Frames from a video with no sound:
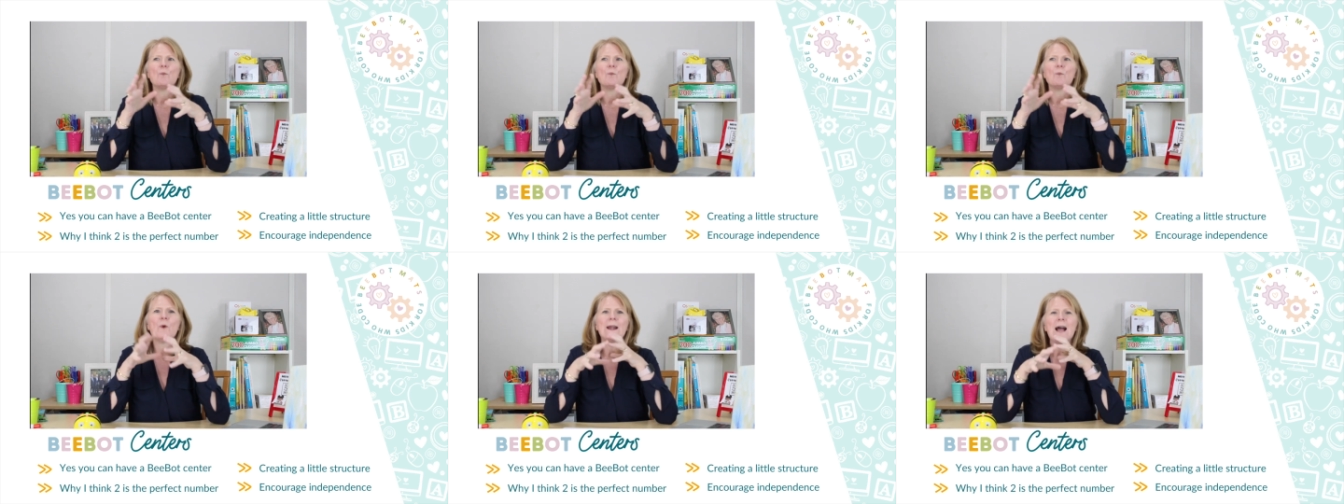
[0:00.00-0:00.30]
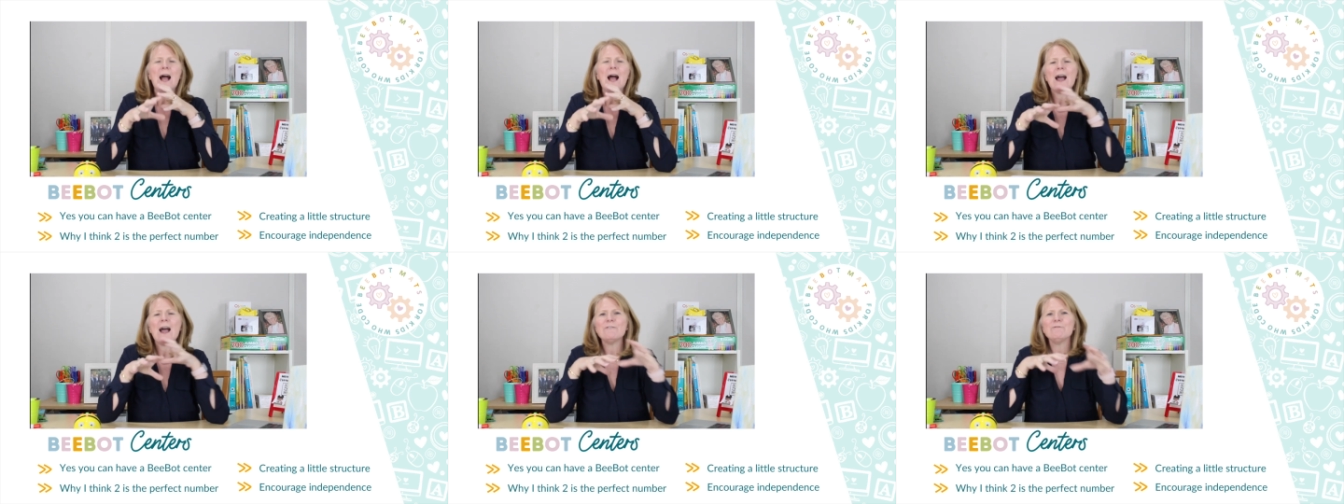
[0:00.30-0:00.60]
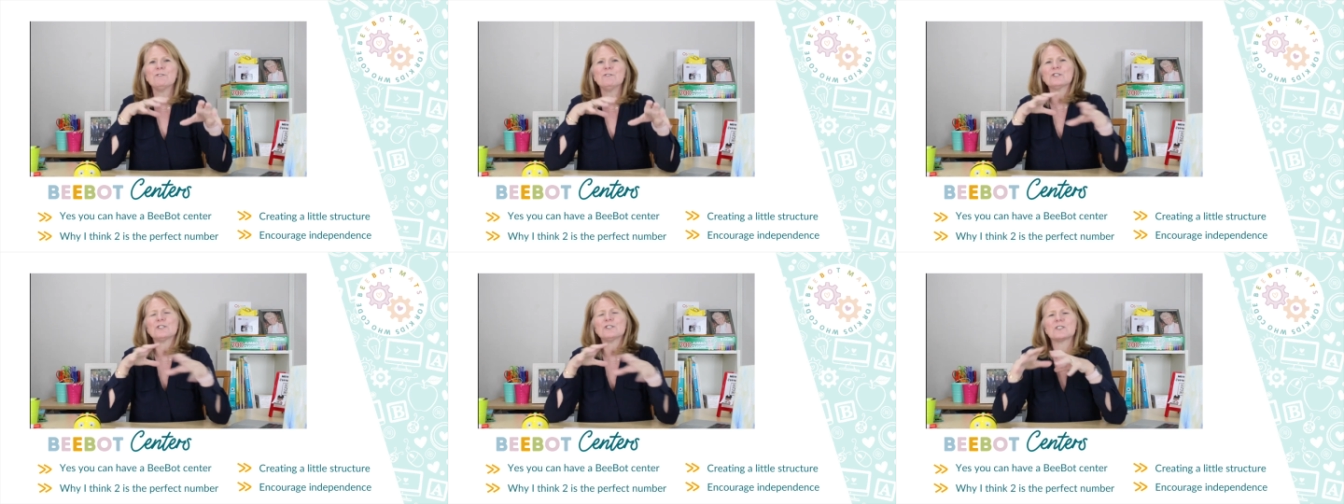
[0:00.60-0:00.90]
When
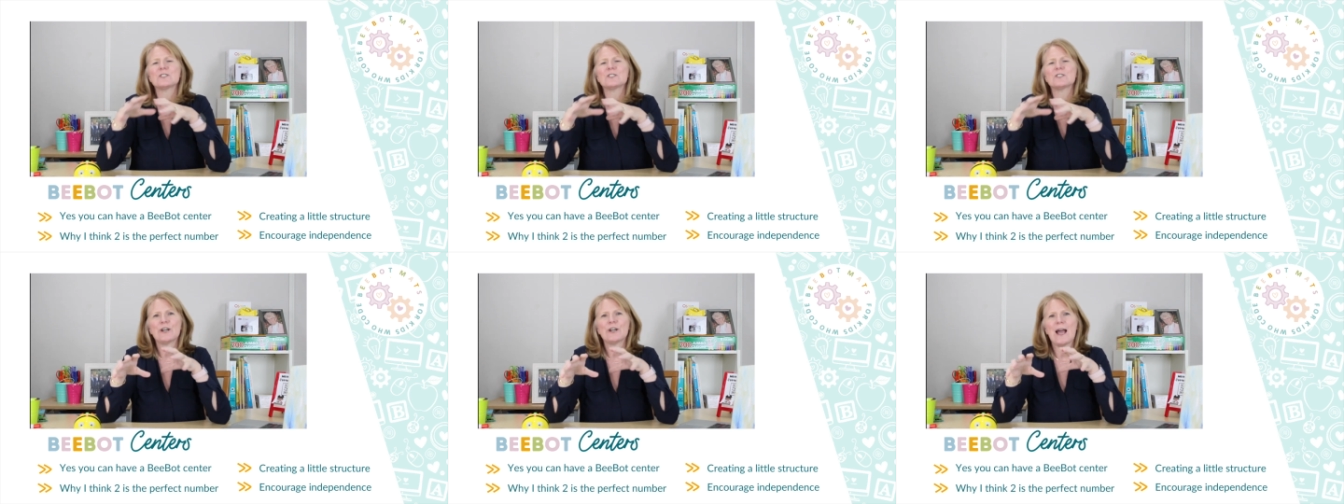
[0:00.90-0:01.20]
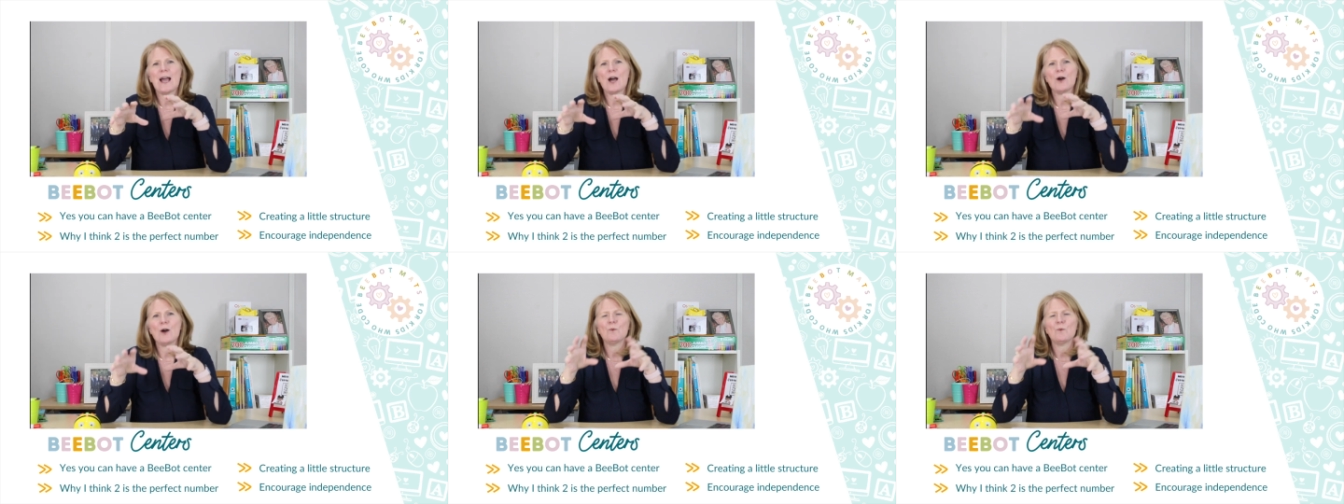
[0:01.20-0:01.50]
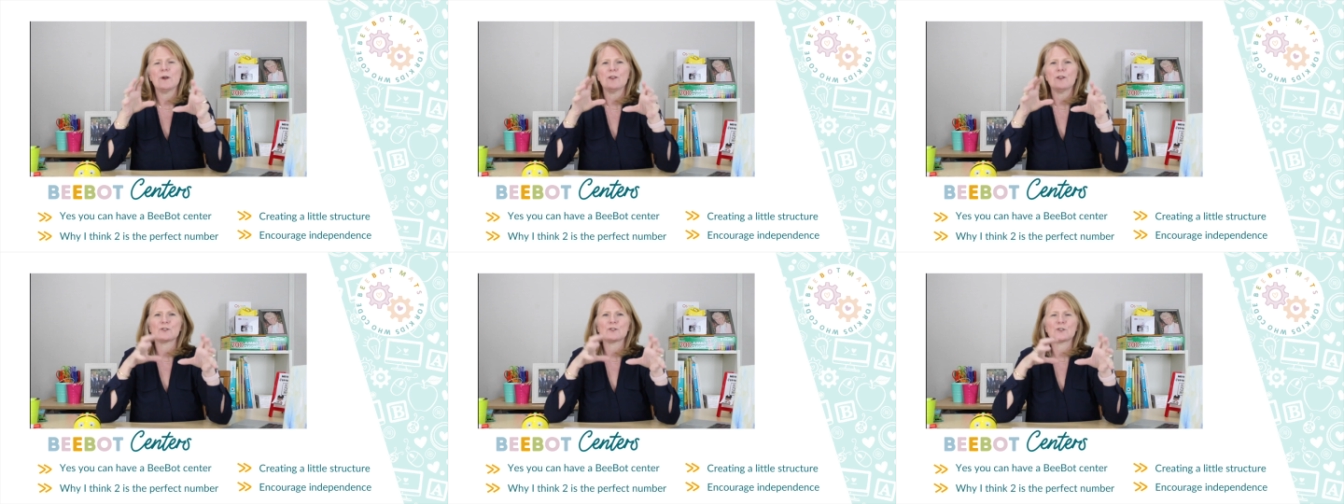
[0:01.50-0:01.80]
I first start out
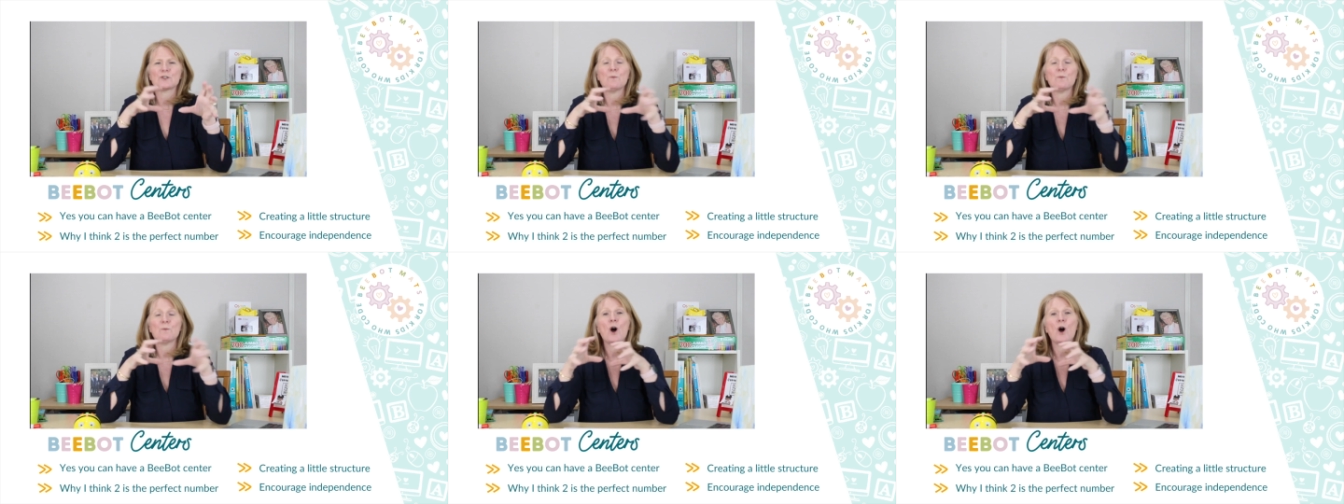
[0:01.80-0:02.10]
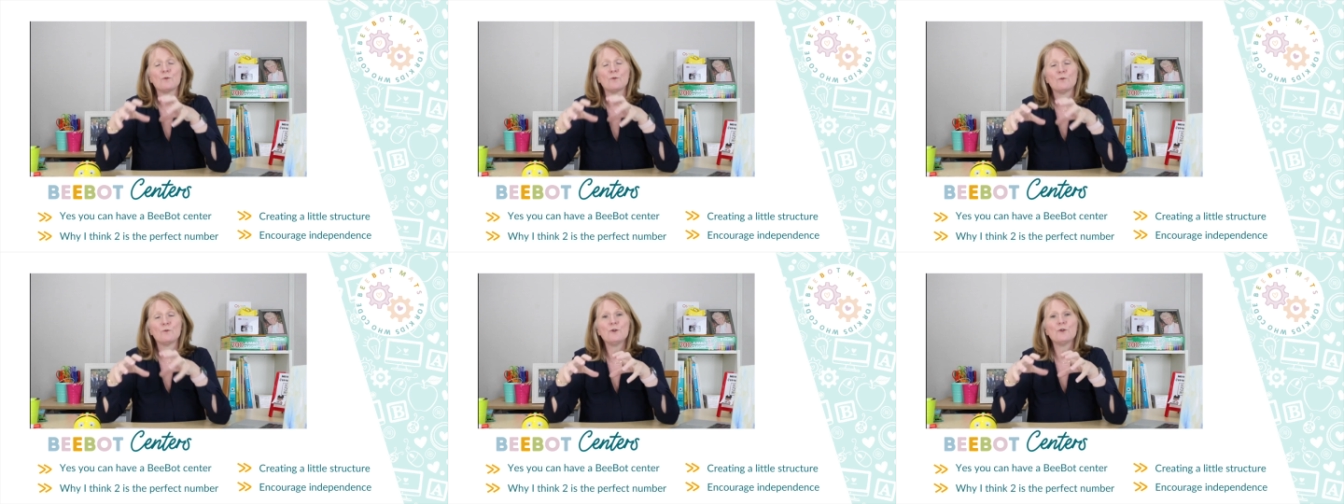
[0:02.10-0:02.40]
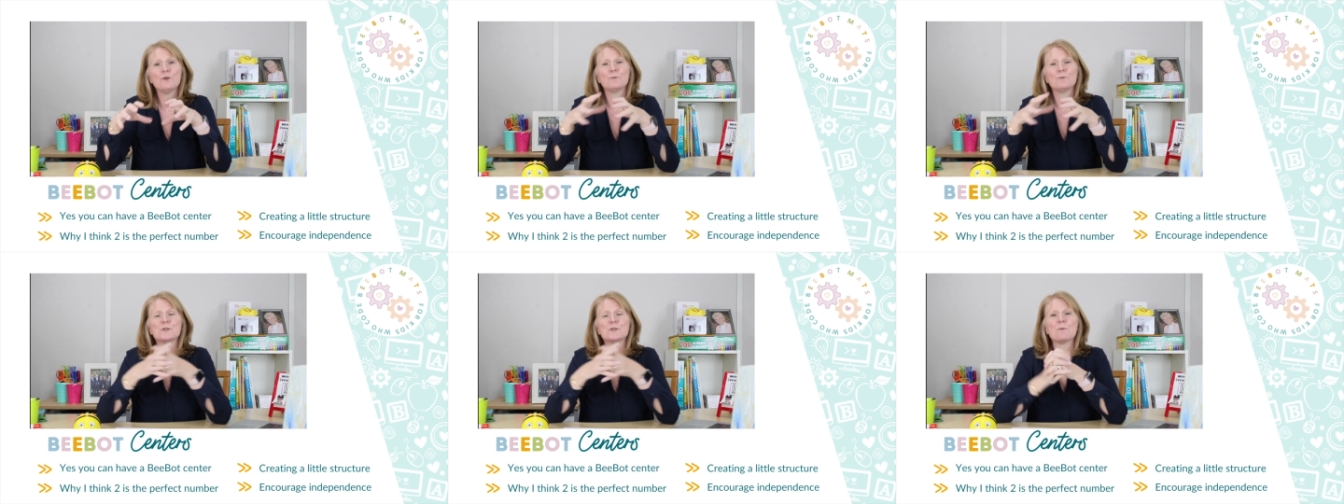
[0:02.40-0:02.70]
with small
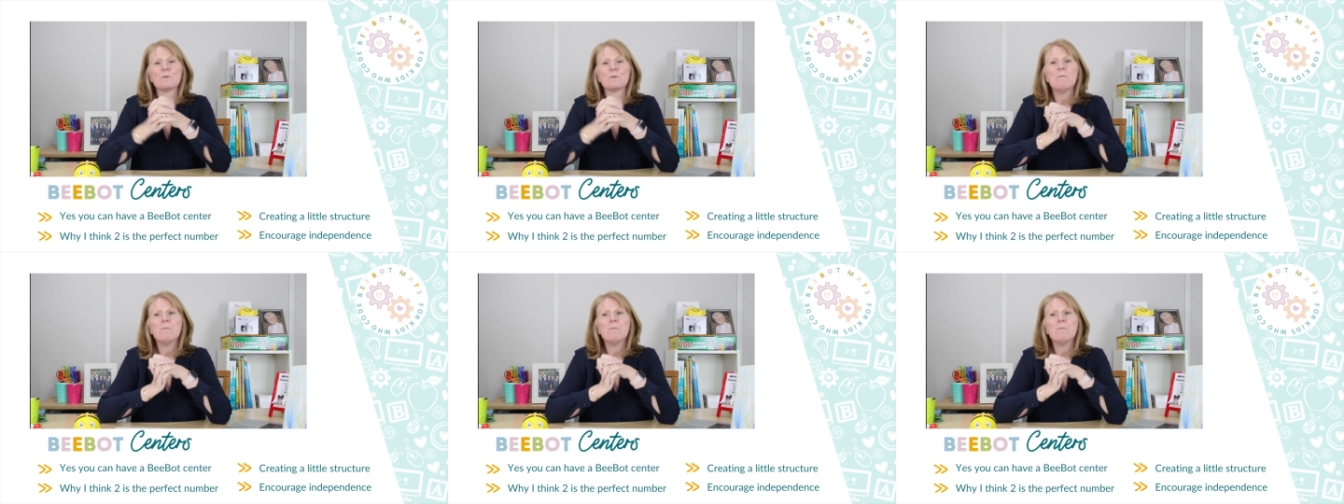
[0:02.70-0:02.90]
groups,